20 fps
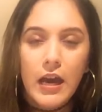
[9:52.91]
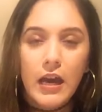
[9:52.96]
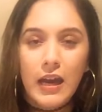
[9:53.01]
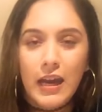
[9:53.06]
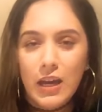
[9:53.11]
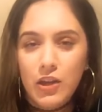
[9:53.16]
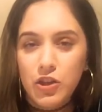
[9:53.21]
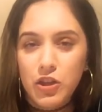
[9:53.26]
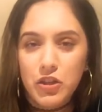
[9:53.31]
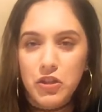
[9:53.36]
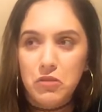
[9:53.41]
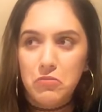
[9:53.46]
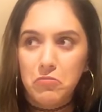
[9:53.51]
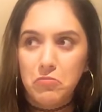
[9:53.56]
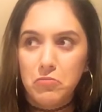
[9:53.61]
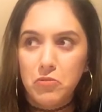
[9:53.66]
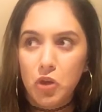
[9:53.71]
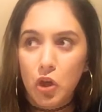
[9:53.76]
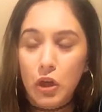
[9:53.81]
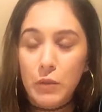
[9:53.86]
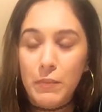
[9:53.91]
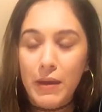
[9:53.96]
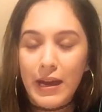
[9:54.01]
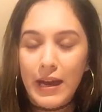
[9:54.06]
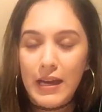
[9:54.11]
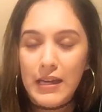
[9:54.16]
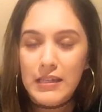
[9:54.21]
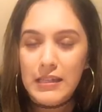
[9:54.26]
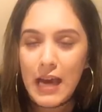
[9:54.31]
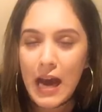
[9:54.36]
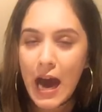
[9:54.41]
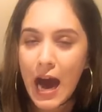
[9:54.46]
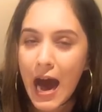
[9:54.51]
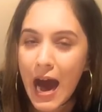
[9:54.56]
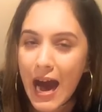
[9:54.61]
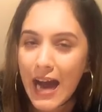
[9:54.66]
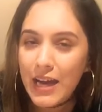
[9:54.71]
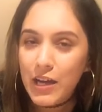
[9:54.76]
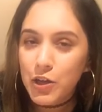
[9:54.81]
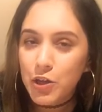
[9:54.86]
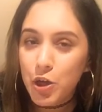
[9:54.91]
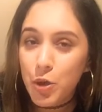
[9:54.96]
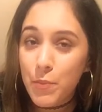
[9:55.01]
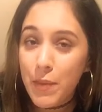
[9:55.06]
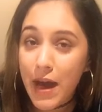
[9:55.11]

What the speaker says: He just took my entire